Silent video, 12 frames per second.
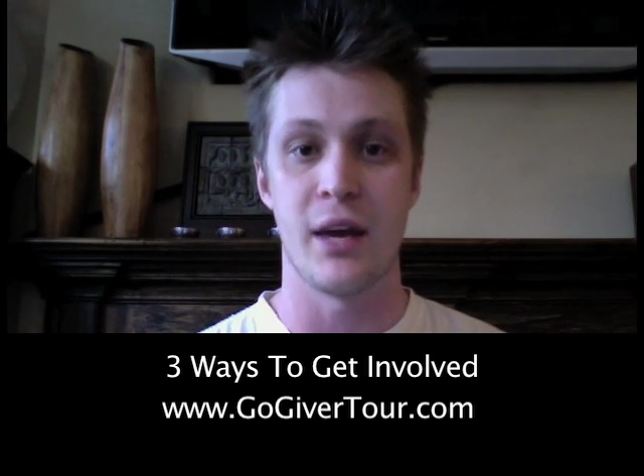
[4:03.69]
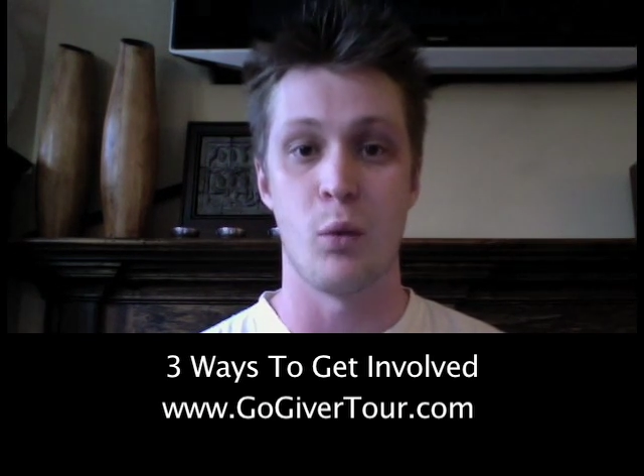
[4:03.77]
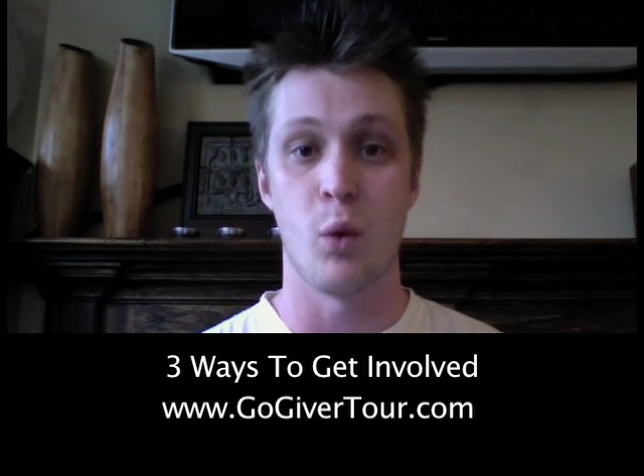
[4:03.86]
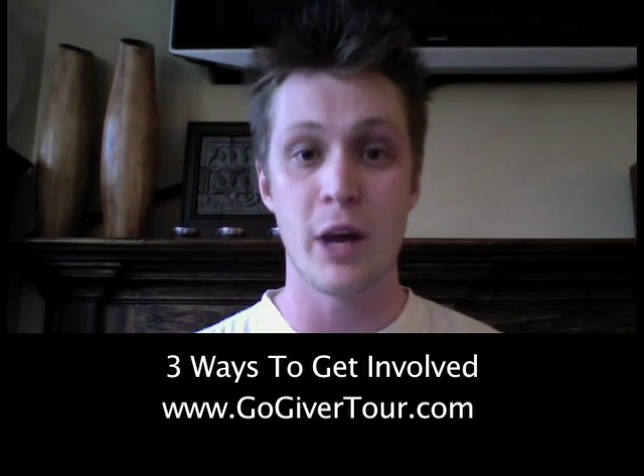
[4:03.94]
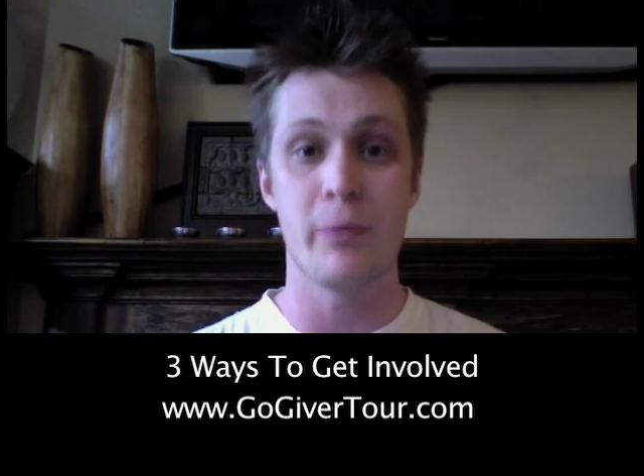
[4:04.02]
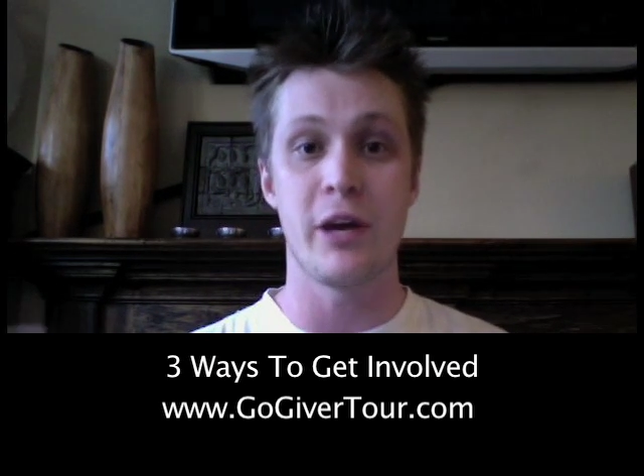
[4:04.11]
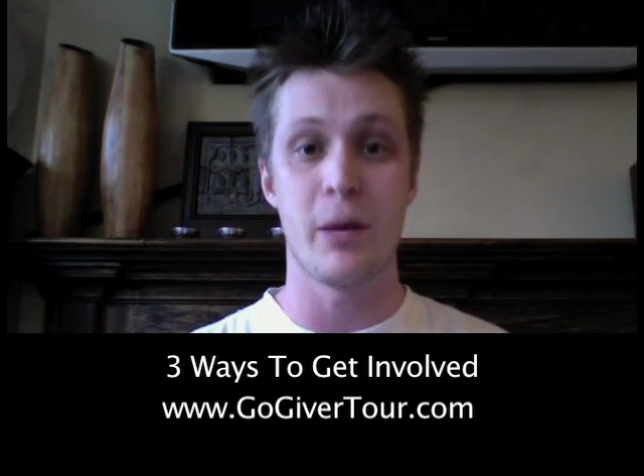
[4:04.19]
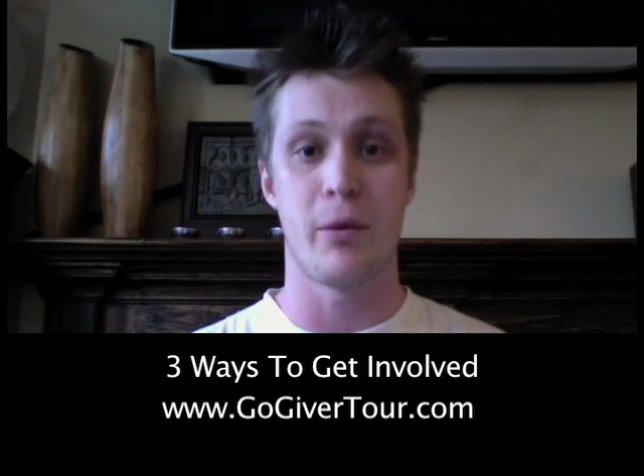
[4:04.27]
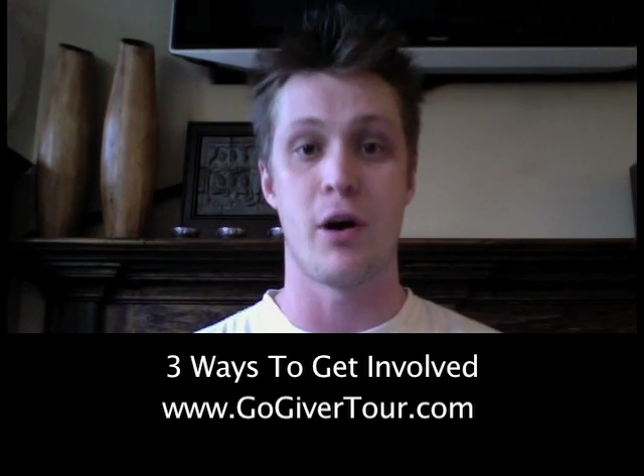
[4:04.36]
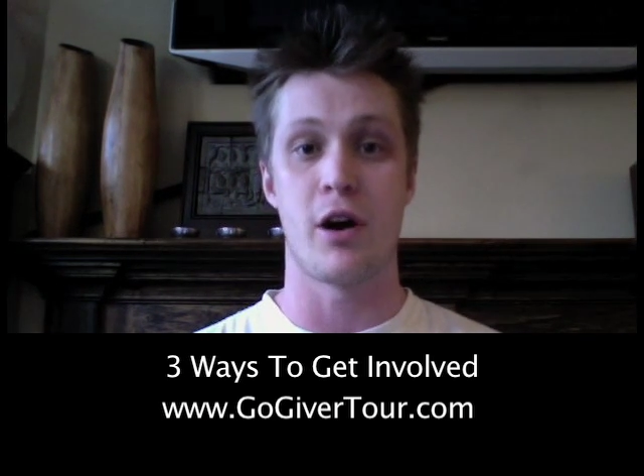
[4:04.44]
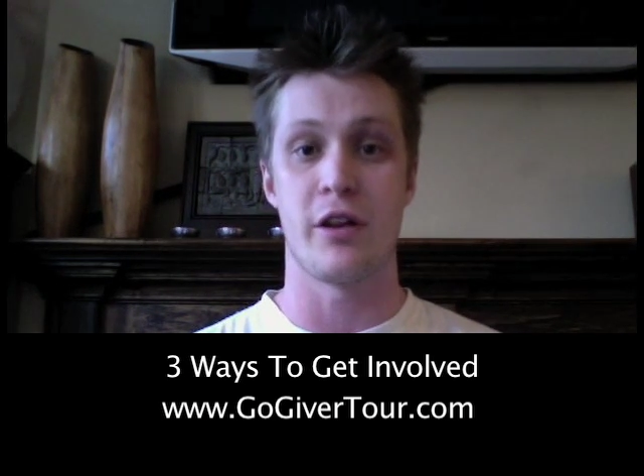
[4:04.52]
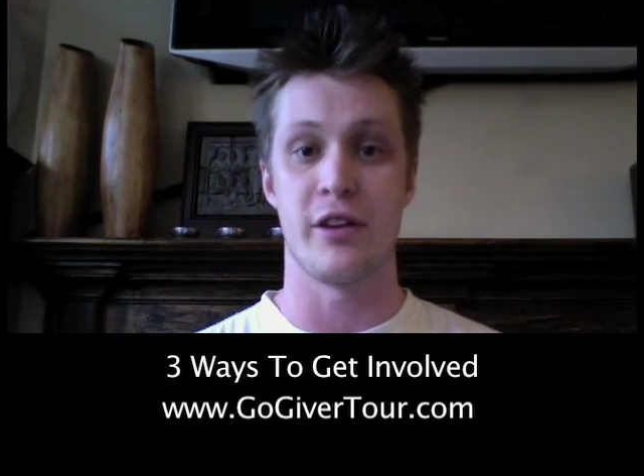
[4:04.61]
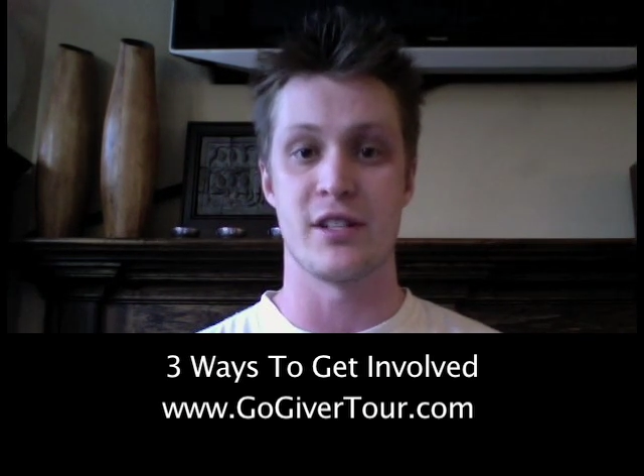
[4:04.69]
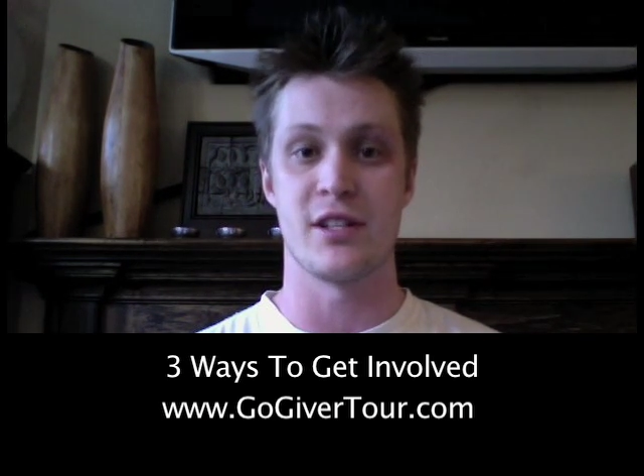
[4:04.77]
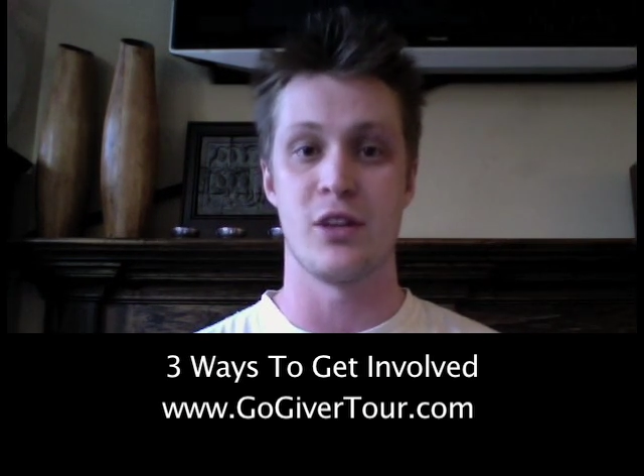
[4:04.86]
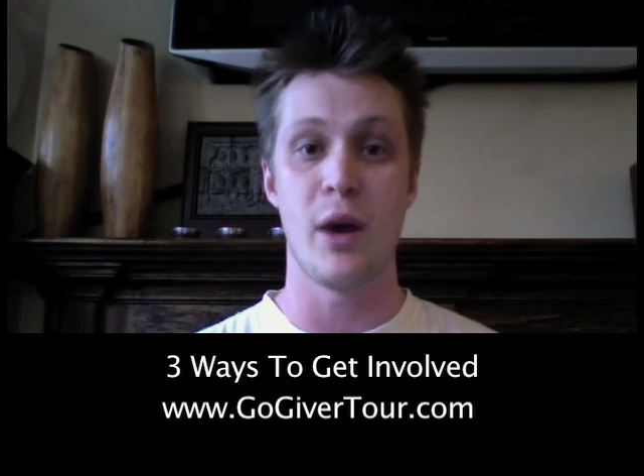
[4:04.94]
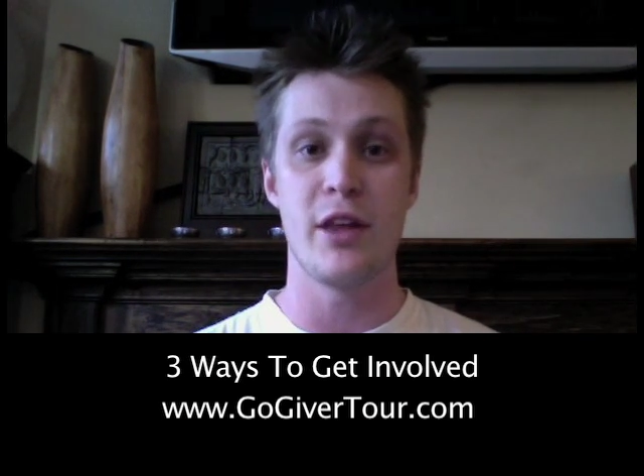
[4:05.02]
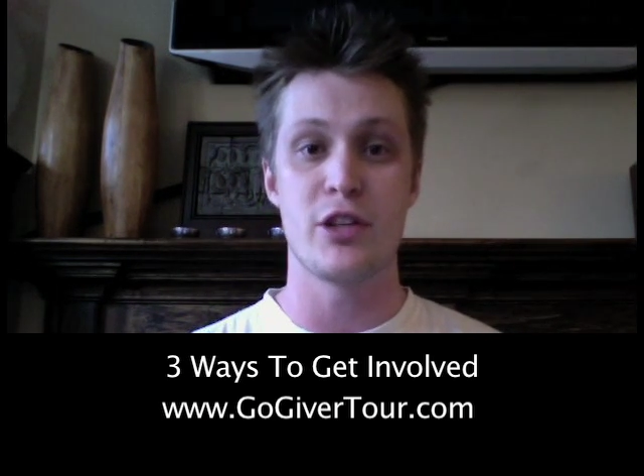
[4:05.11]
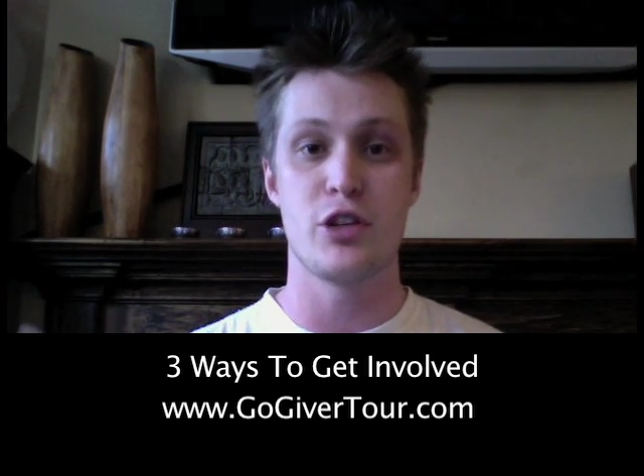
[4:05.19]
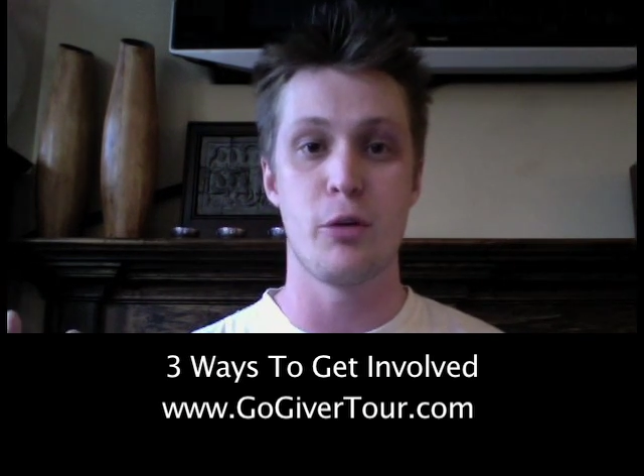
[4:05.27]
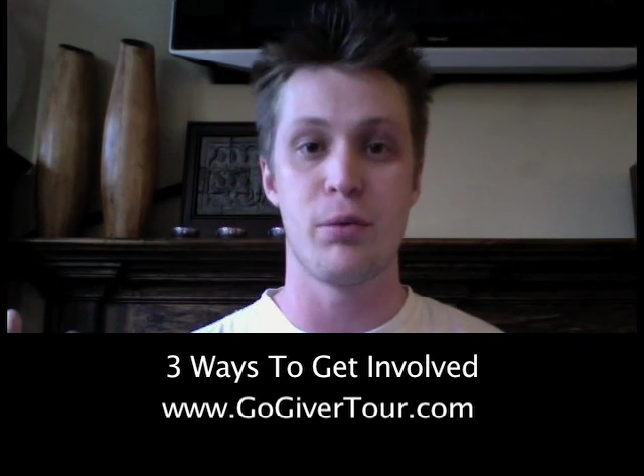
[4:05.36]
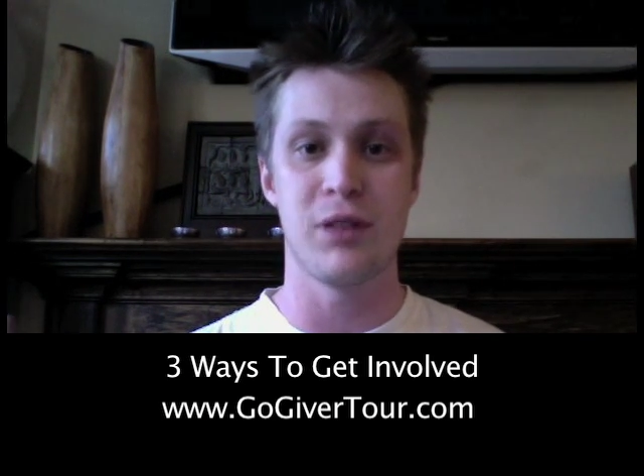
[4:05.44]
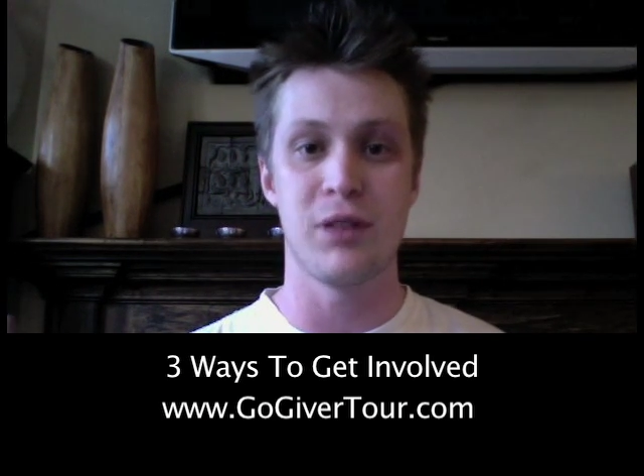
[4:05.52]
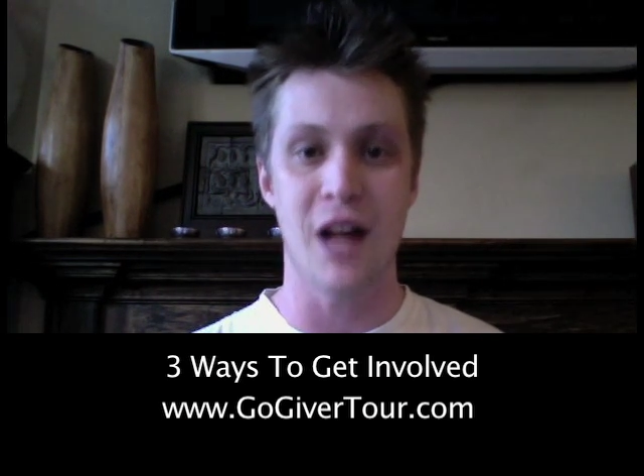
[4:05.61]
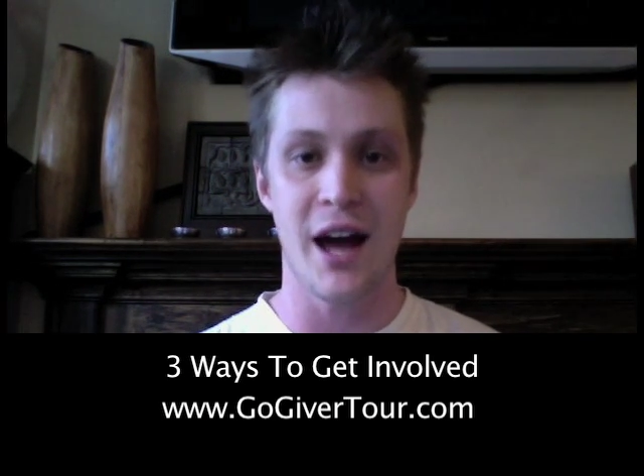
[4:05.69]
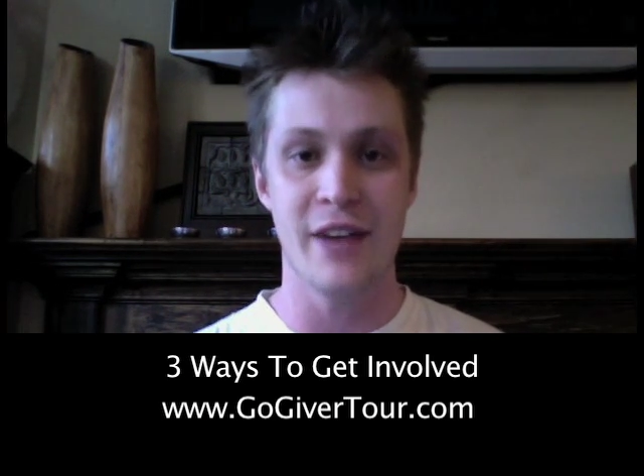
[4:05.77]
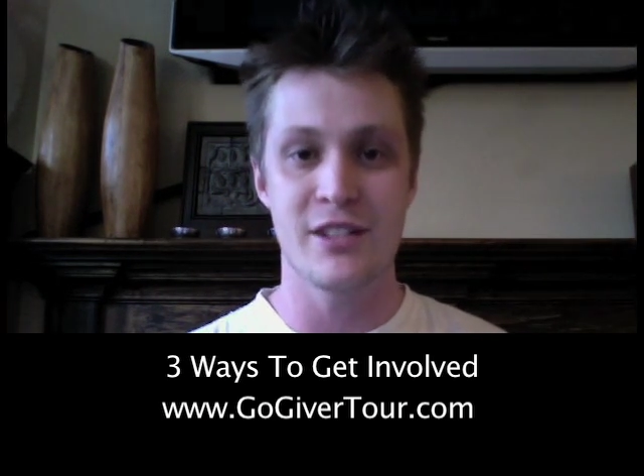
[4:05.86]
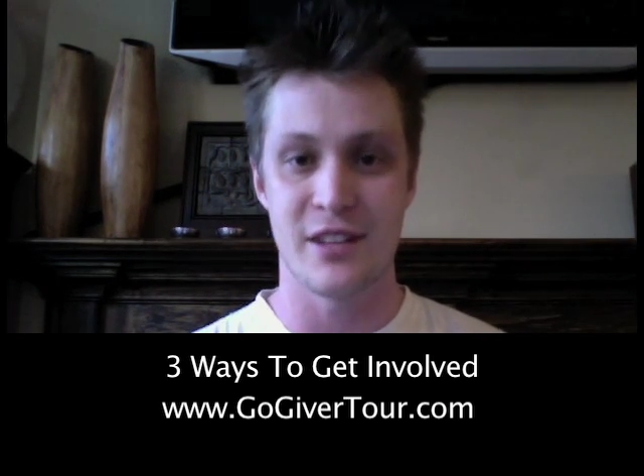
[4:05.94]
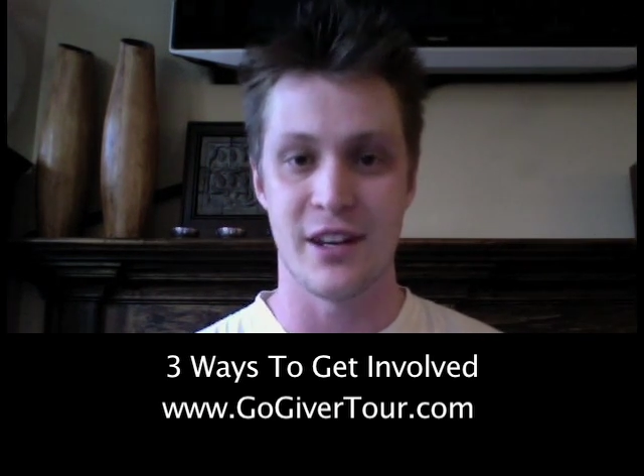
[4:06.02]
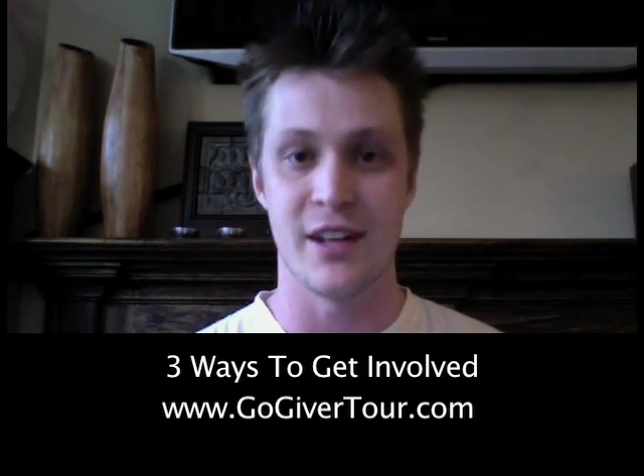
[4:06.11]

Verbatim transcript: and want to be a part of this. And the way that you apply to